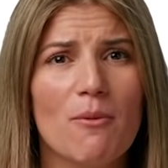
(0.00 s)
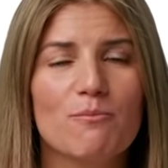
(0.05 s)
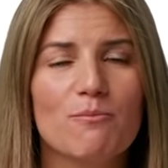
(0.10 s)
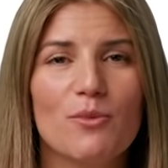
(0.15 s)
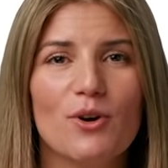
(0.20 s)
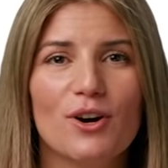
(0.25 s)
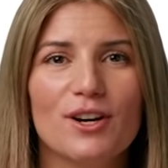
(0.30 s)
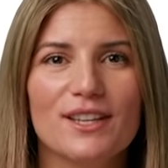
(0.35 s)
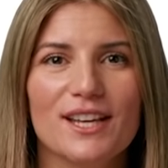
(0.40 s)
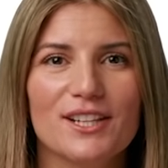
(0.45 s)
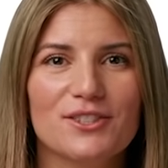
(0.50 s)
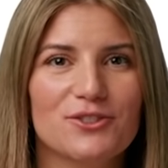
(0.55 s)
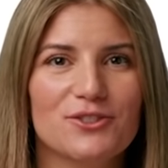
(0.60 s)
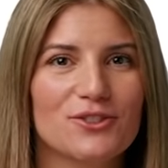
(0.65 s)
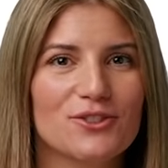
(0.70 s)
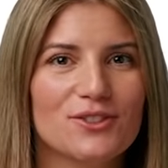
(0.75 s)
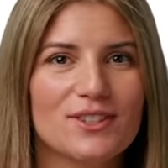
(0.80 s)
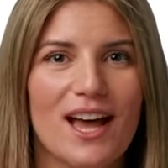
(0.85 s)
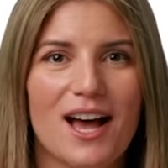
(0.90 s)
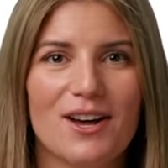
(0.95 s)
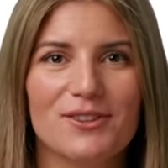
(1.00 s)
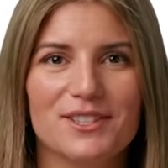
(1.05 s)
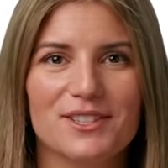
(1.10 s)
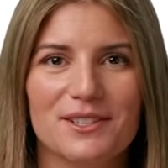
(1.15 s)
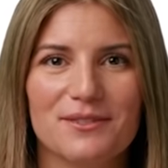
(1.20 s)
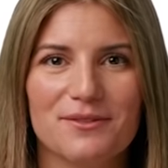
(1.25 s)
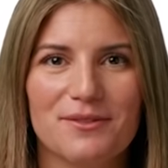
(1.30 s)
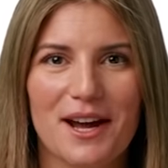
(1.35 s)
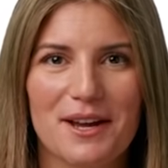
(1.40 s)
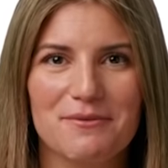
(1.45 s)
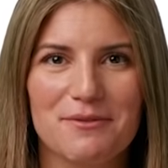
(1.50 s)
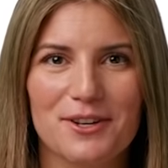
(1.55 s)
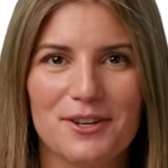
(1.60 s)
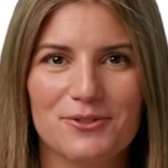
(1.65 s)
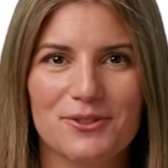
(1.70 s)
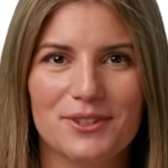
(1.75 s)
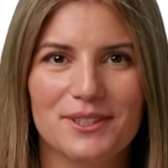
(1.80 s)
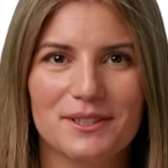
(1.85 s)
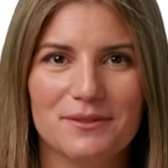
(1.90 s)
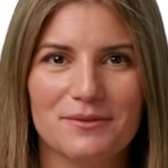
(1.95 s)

More than 2,500